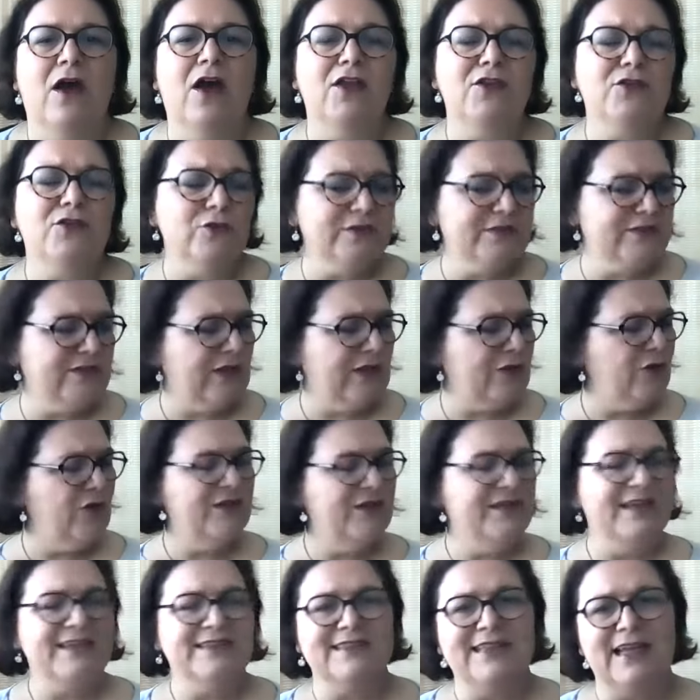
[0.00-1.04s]
Those are not
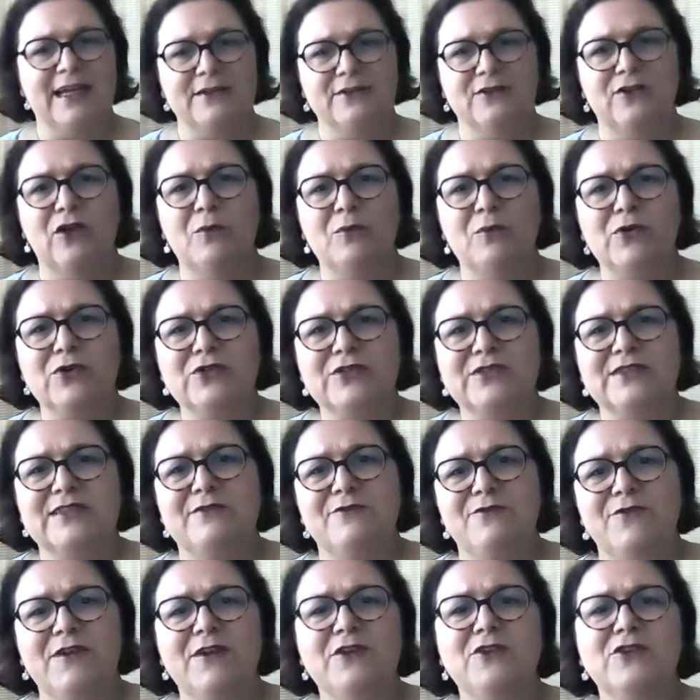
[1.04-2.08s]
exact numbers and
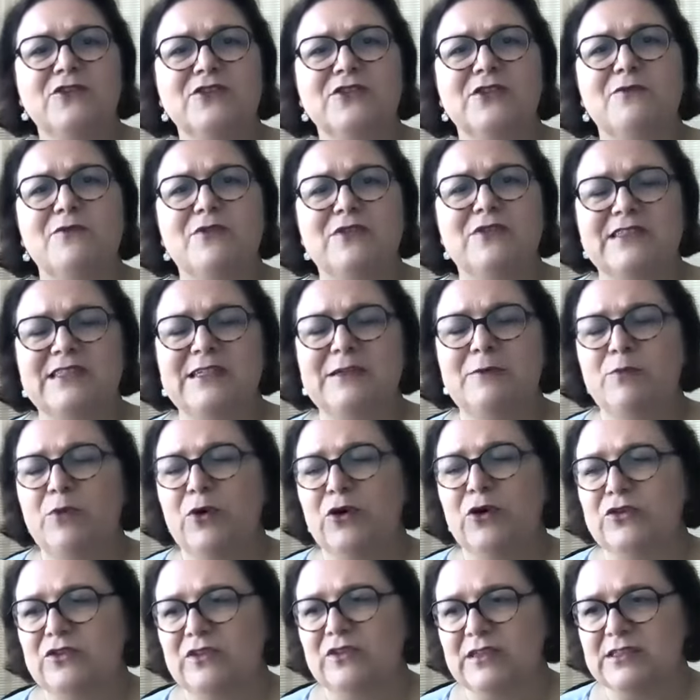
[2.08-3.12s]
figures, obviously,
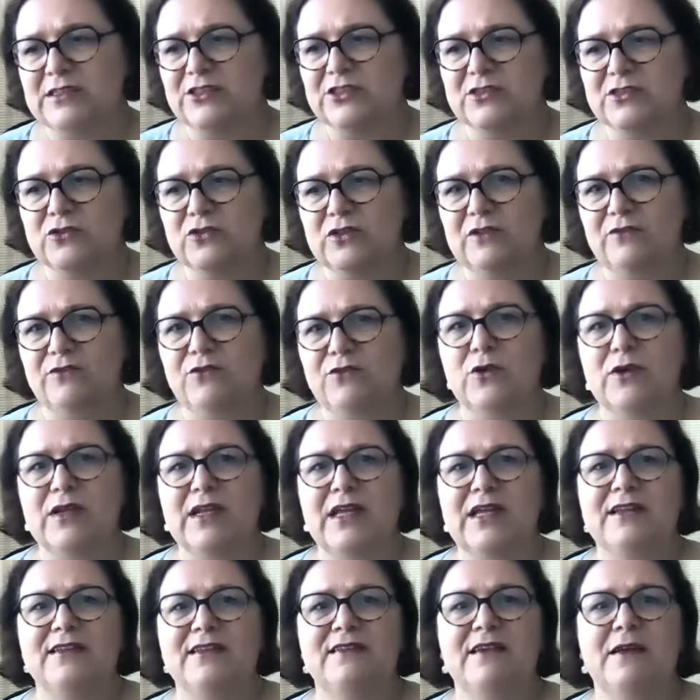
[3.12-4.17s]
but it's just to give you an
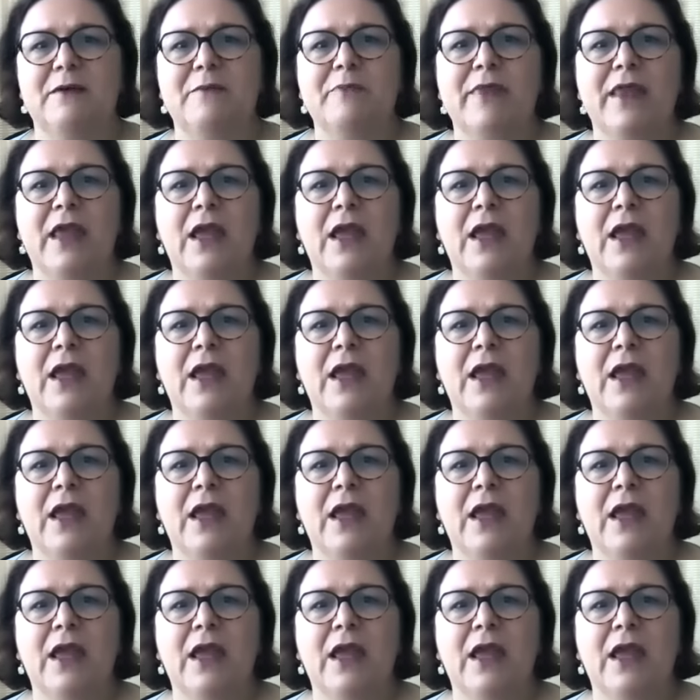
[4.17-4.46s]
idea.